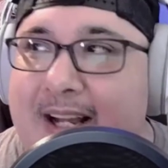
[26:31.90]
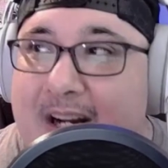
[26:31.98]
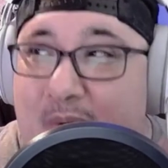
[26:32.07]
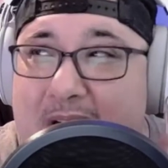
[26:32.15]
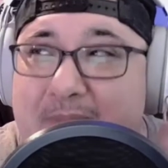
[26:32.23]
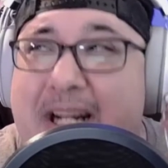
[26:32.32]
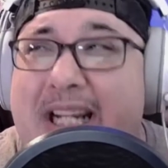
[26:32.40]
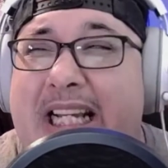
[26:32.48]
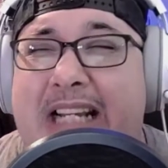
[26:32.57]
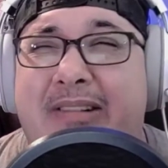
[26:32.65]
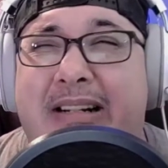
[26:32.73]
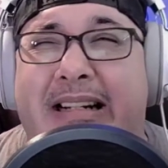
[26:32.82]
what am I
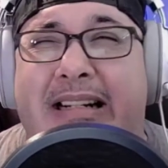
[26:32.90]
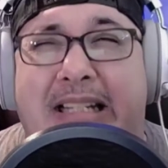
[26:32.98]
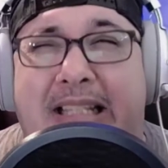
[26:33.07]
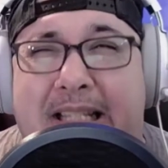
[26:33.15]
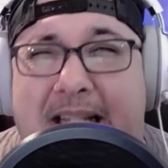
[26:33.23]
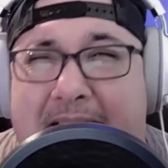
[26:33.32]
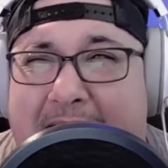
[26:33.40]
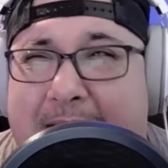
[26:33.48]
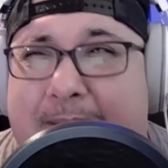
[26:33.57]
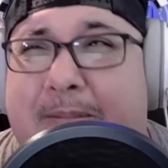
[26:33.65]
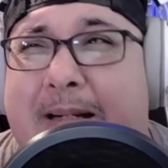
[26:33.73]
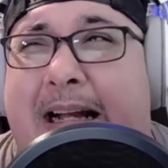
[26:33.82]
even going to
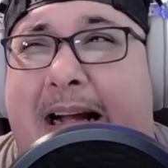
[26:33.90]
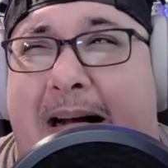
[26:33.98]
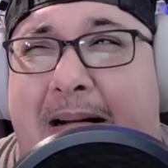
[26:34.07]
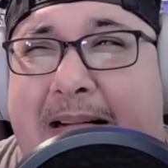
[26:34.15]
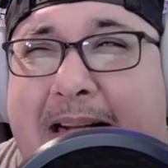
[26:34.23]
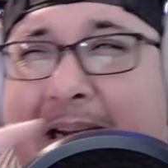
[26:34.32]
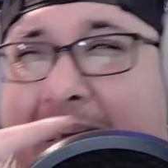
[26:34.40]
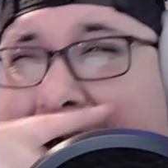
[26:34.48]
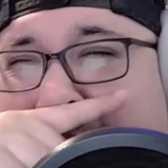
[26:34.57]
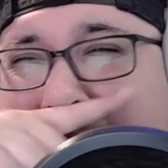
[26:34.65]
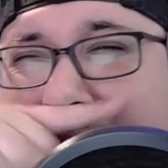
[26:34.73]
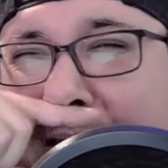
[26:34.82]
talk about?
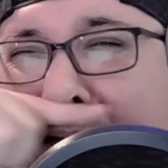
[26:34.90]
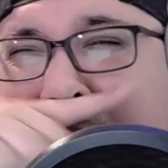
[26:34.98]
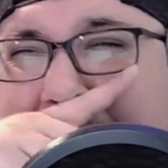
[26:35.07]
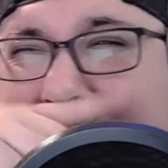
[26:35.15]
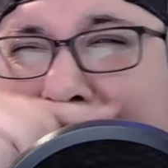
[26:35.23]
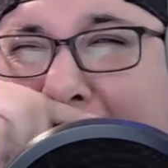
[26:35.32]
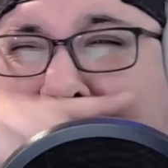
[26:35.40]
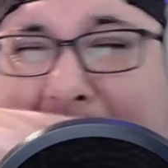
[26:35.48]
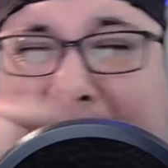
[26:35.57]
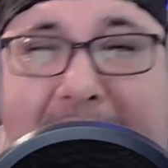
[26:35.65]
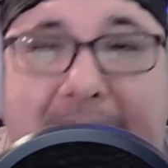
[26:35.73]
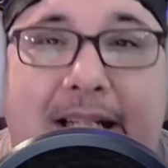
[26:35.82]

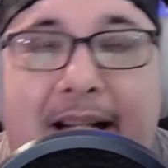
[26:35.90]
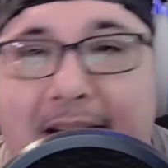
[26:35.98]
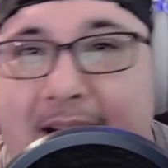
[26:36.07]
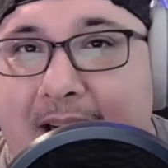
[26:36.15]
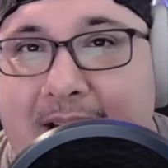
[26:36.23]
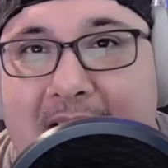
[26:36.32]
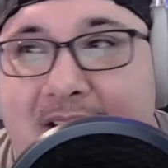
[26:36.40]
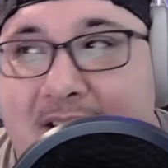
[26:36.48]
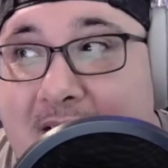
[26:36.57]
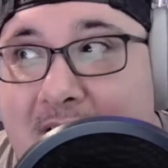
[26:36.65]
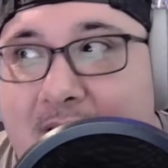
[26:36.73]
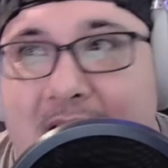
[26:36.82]
And then that's
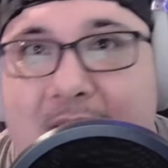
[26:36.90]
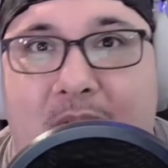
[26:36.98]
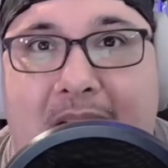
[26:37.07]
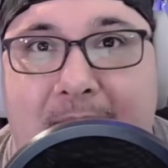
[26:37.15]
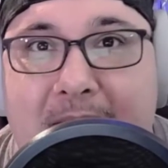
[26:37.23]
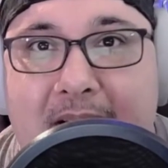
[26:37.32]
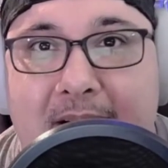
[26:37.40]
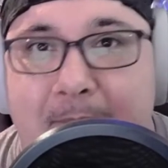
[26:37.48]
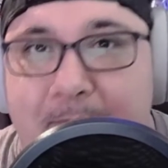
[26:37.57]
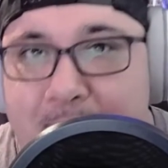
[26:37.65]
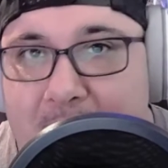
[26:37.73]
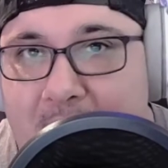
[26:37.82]
literally where I've been
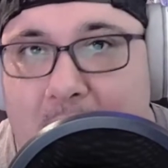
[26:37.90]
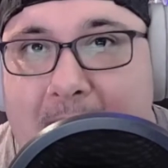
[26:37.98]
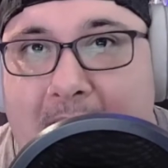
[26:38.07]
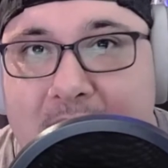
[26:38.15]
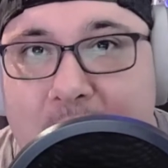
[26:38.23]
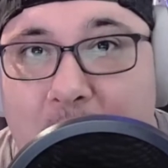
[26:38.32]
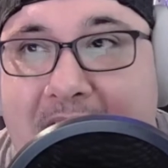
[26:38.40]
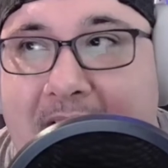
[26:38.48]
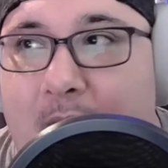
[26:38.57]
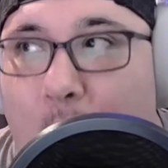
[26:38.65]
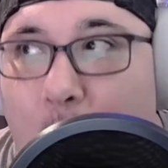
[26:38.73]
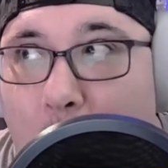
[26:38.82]
for the past
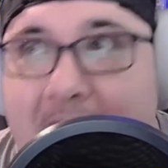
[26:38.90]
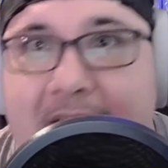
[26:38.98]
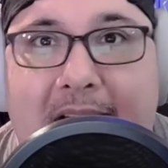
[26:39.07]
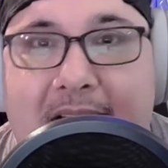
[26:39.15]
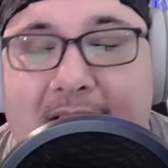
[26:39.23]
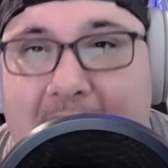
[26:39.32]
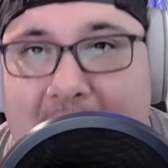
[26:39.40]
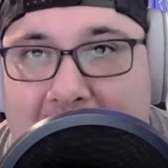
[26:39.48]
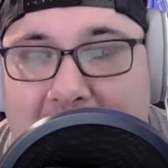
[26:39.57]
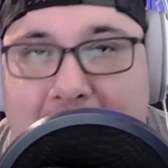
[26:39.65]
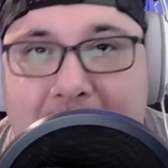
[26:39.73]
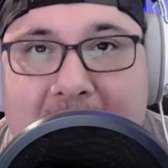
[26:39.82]
week. What in the
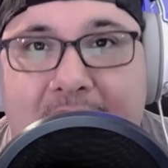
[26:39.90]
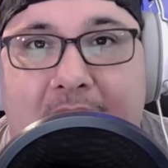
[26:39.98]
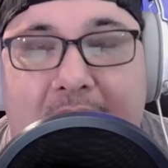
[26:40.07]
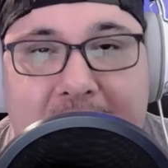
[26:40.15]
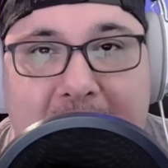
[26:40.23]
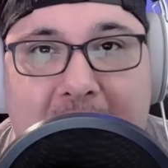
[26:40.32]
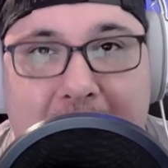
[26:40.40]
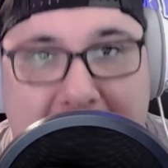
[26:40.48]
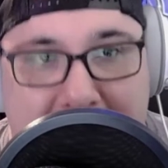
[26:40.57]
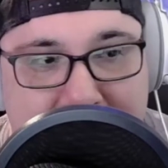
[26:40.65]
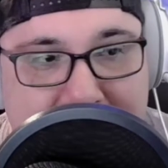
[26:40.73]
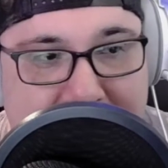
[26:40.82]
heck am I even going to talk
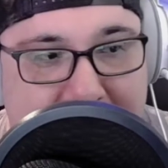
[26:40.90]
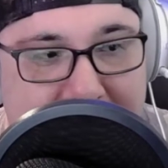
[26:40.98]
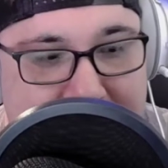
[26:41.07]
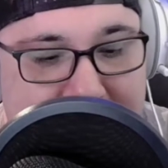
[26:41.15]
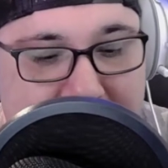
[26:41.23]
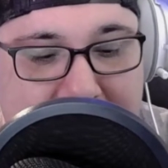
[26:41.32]
about? Because